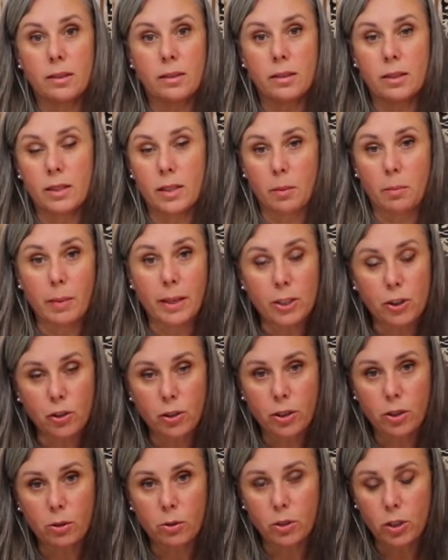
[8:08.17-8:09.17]

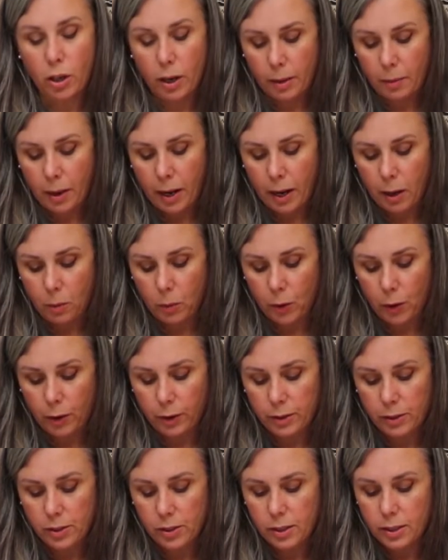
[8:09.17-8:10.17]
symmetrical type
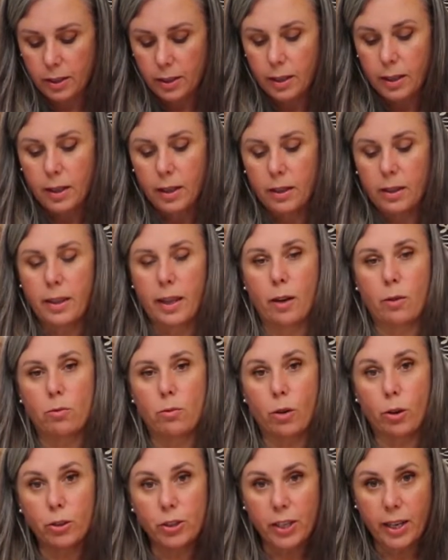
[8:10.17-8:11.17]
artworks that
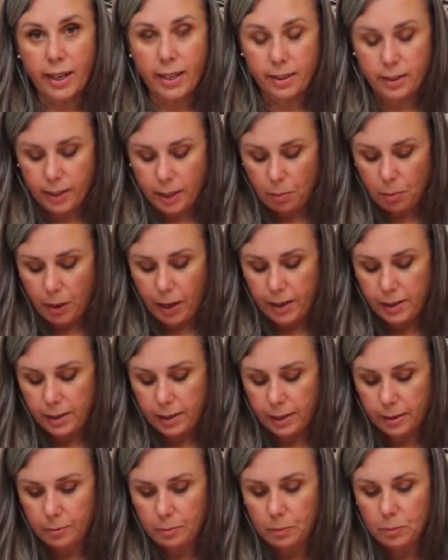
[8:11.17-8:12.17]
rotate in their
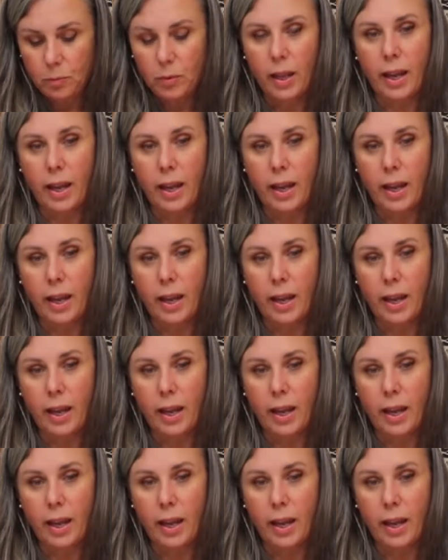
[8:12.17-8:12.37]
pattern,